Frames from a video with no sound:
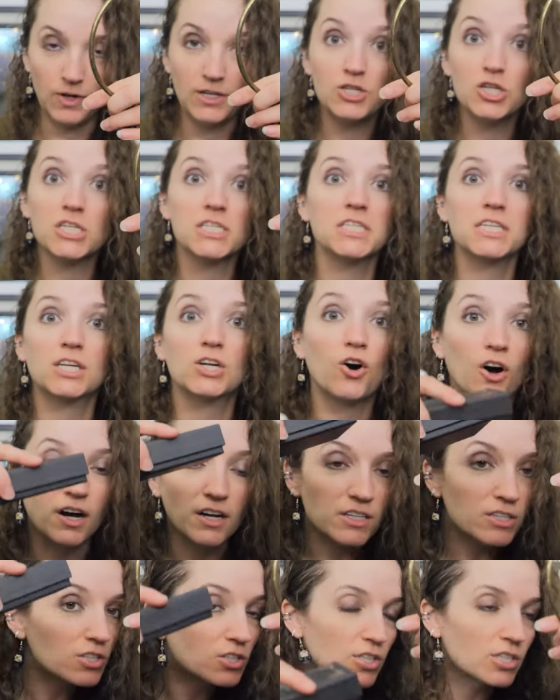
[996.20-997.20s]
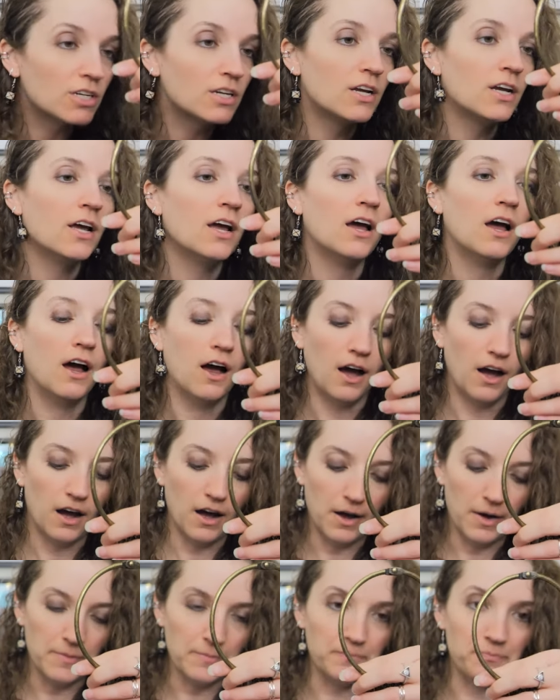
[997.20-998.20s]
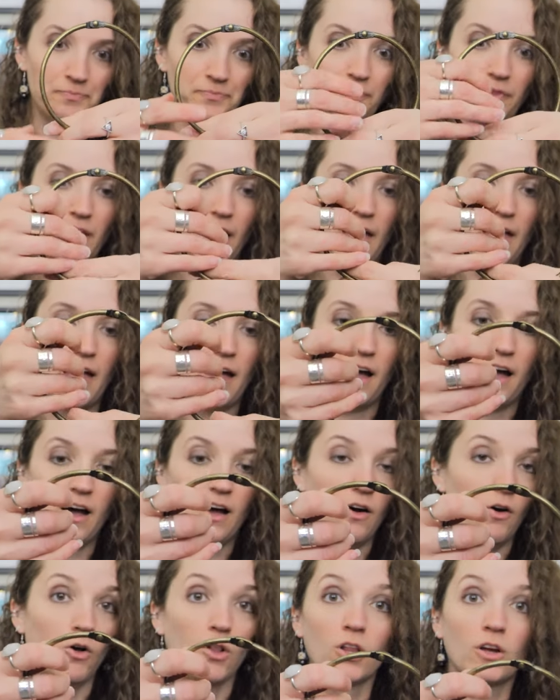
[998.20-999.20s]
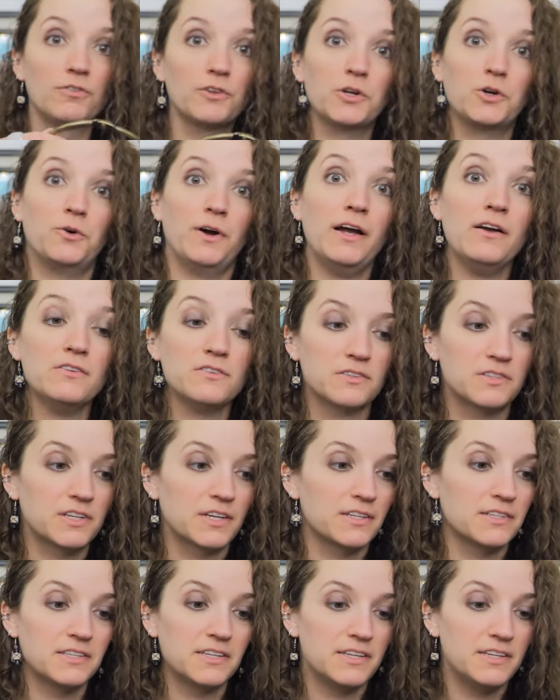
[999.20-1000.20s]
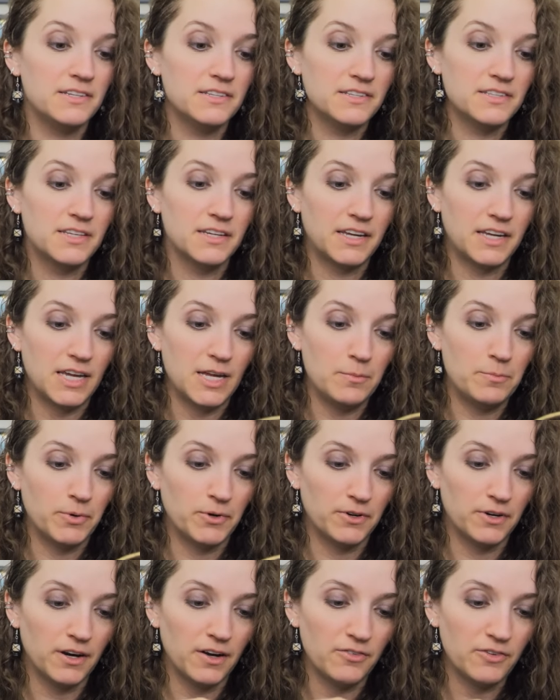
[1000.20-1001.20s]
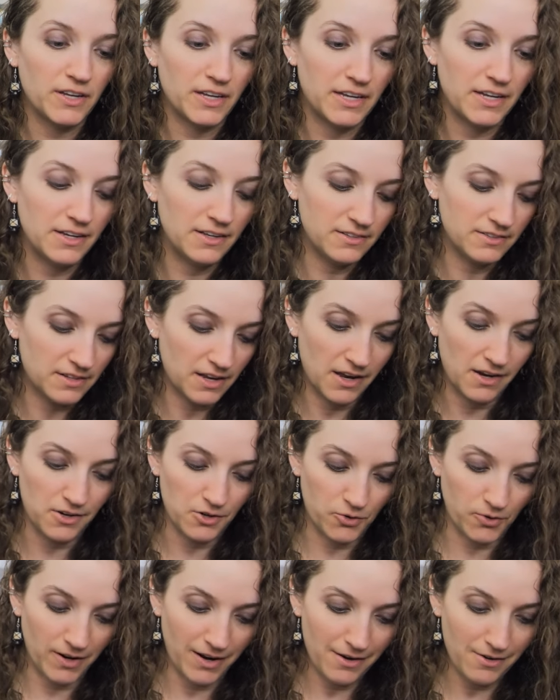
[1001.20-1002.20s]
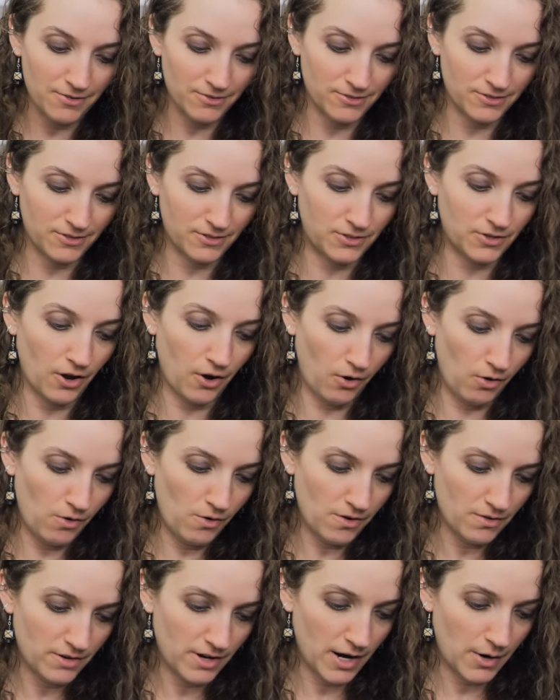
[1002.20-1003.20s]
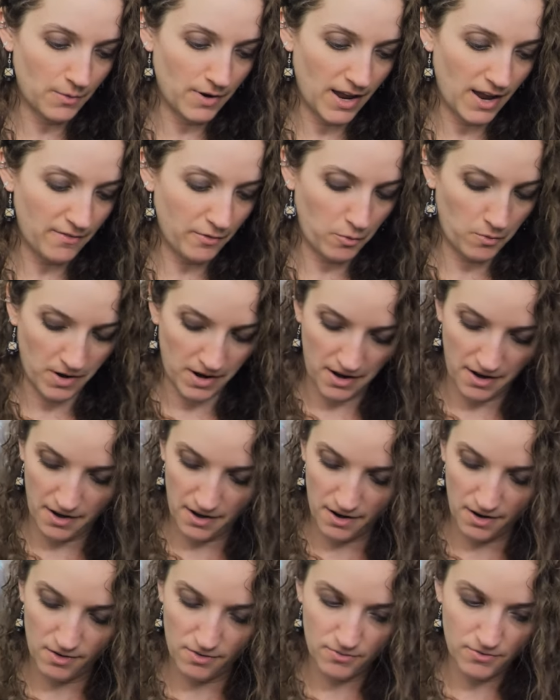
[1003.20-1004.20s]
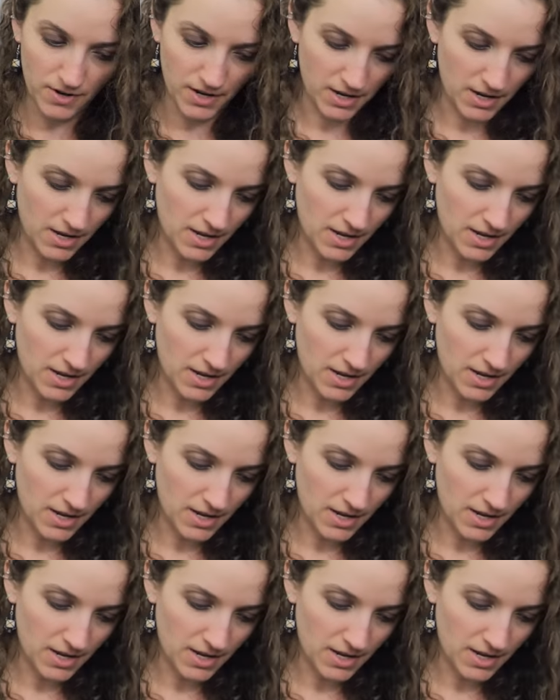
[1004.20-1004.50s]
we just got all over the grounds, because he is the keeper of keys and grounds. So now we have a way of